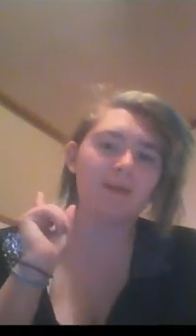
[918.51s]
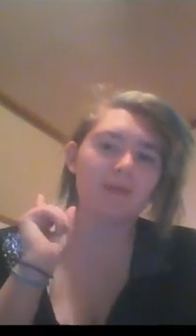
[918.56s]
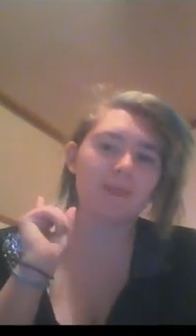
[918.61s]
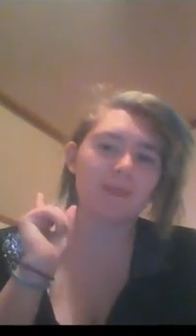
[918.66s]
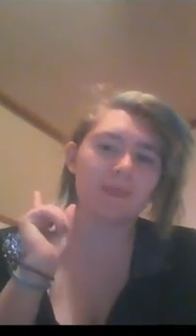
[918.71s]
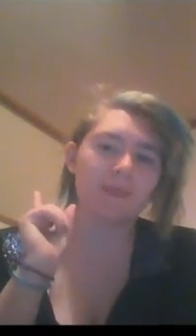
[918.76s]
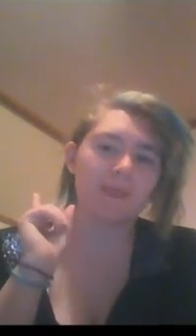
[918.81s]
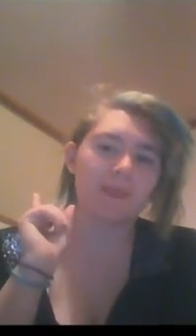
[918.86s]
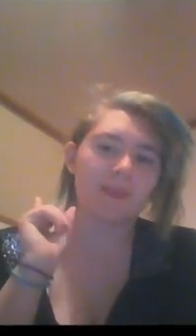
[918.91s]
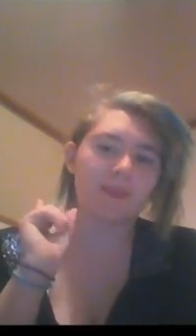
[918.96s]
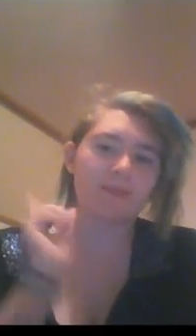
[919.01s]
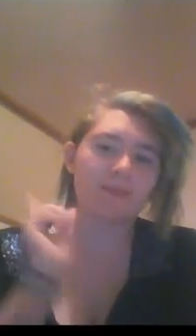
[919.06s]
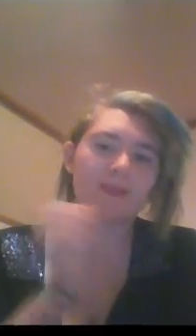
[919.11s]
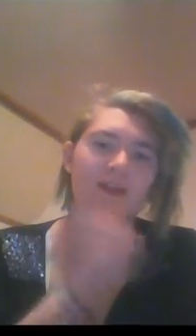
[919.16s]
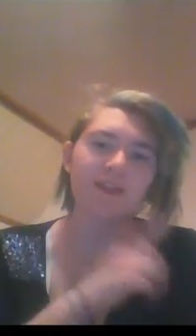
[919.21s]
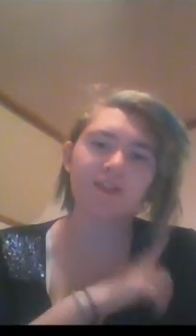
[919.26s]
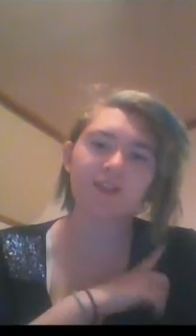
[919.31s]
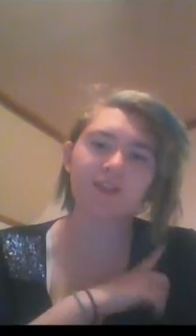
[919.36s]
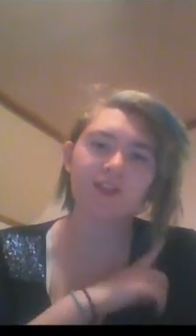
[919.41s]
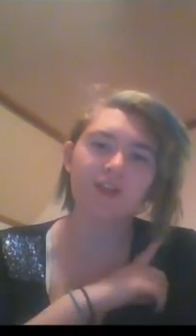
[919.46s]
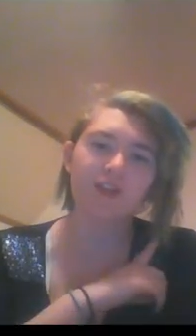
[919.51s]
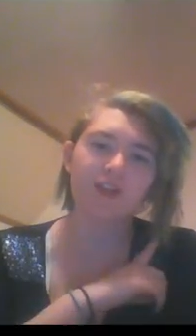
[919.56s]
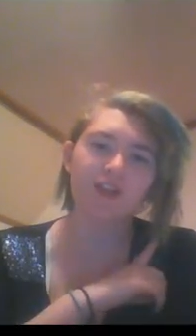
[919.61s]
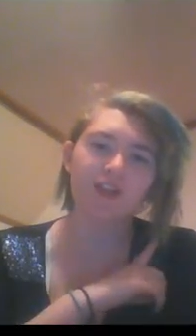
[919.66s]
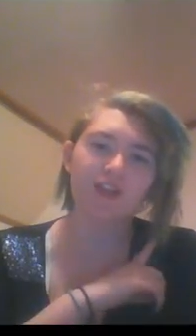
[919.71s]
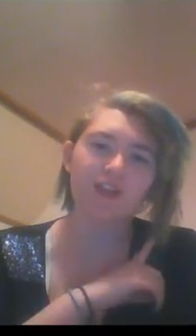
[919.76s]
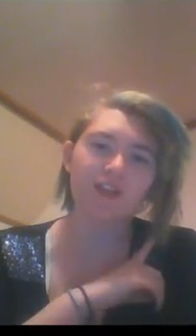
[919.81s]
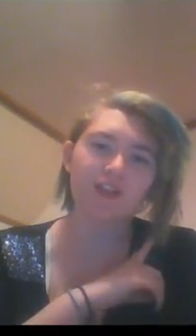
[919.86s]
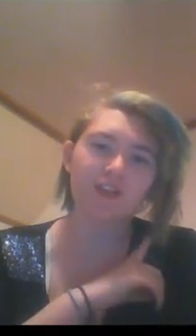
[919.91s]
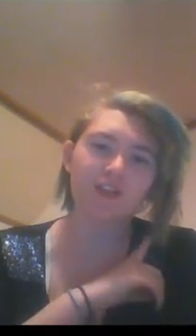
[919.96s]
last year,
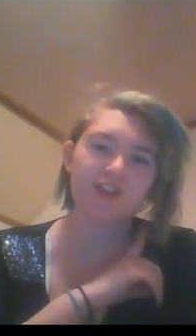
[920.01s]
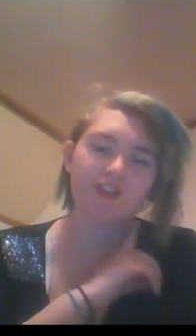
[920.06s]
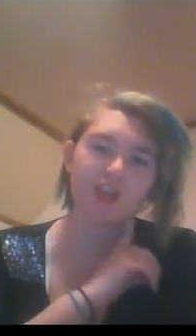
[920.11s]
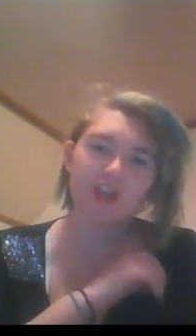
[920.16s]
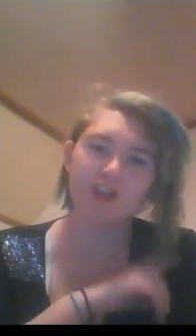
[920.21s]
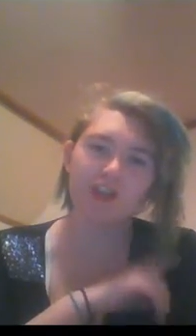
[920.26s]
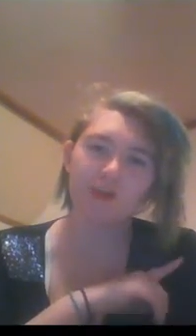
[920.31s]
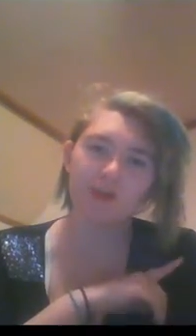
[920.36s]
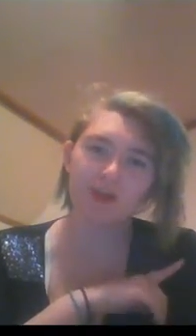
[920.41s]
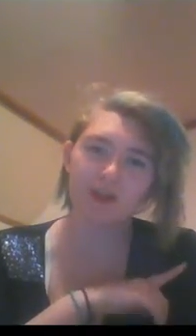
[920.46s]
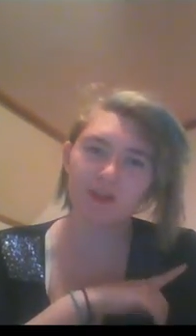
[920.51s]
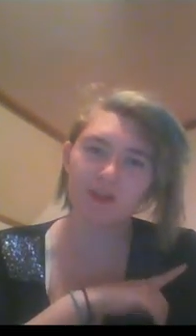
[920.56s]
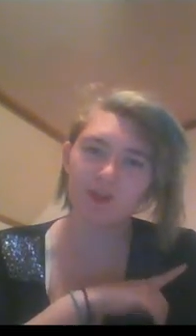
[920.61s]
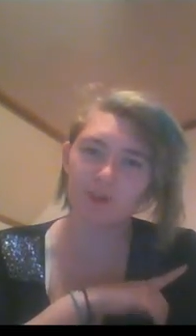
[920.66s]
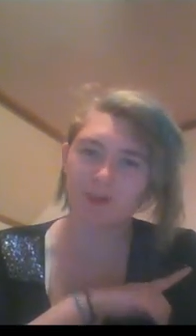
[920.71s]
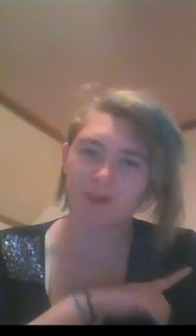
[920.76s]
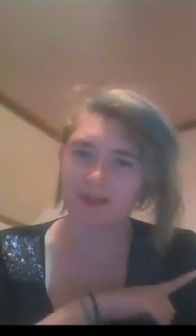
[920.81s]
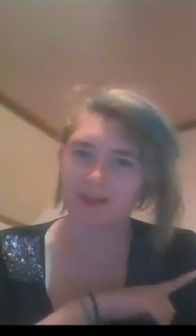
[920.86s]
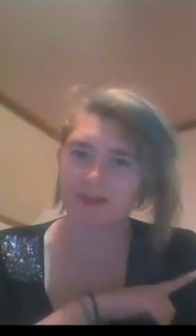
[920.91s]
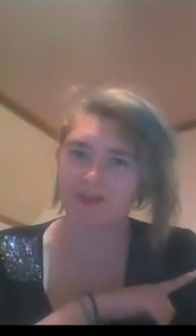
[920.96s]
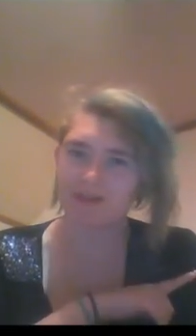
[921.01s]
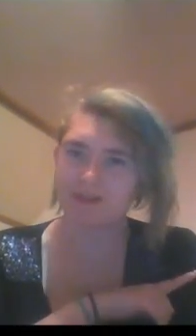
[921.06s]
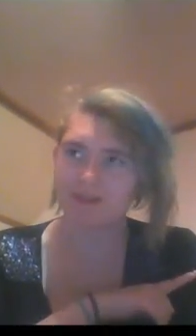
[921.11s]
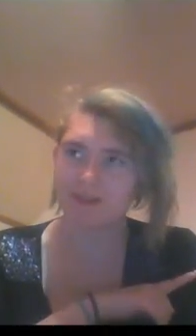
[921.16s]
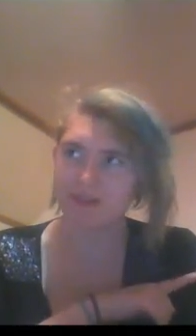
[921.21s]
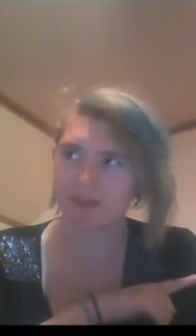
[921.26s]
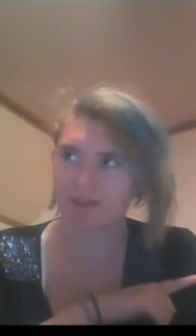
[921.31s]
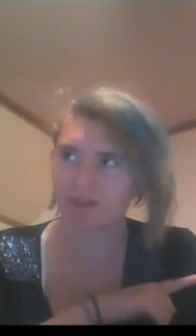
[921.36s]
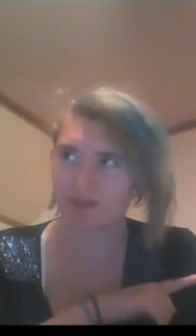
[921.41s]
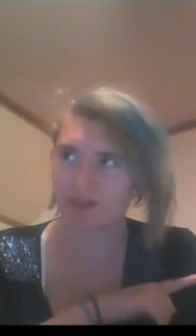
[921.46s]
January
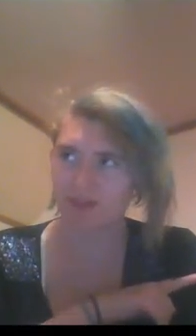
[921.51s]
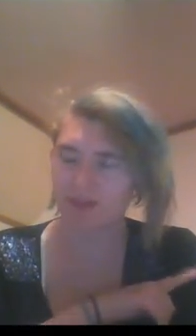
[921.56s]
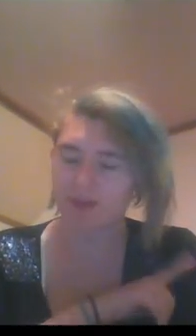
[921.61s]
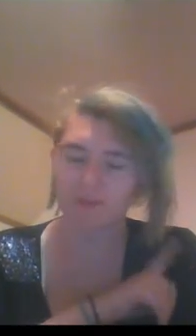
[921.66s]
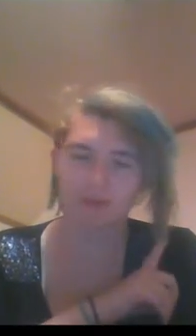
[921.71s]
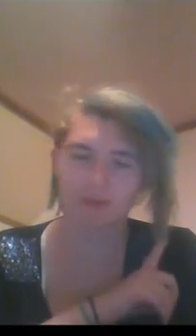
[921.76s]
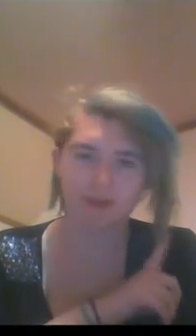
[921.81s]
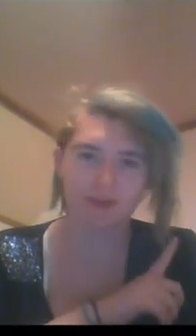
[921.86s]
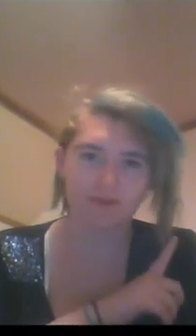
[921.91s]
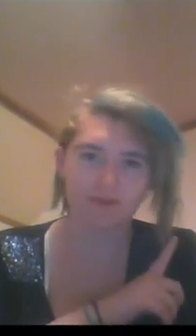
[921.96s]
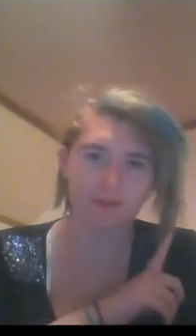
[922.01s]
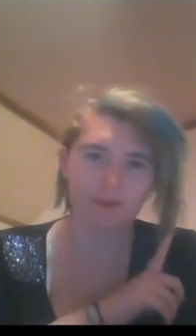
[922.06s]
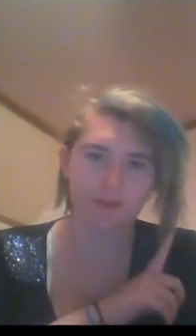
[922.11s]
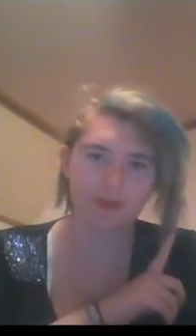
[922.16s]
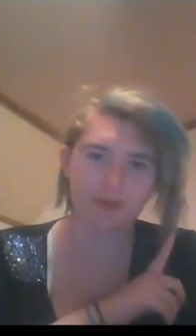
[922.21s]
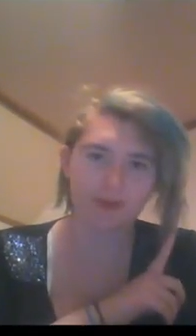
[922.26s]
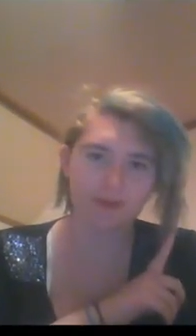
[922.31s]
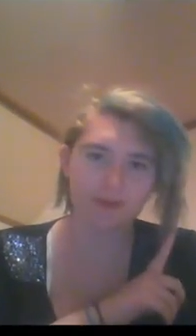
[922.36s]
27th, I believe it was,